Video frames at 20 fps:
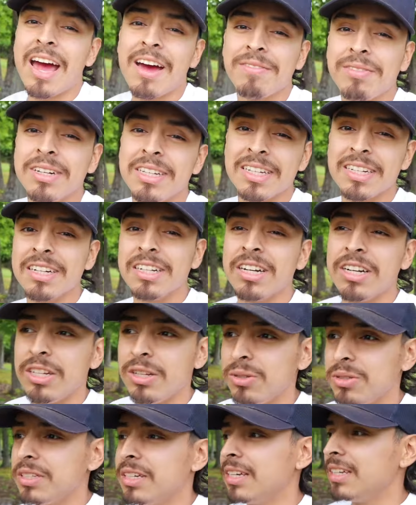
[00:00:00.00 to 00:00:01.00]
I haven't needed to
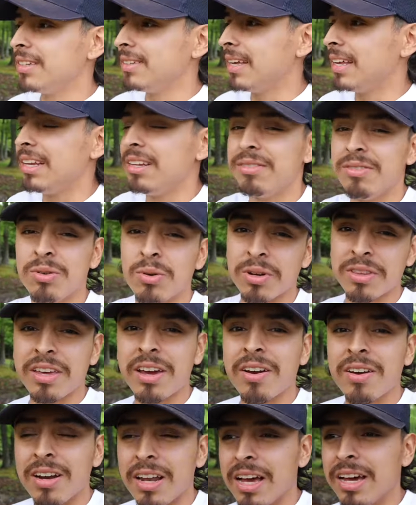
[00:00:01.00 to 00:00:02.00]
use it. I live in North
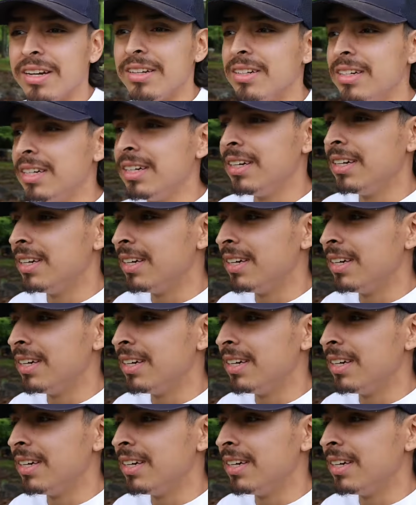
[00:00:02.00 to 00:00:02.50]
Carolina.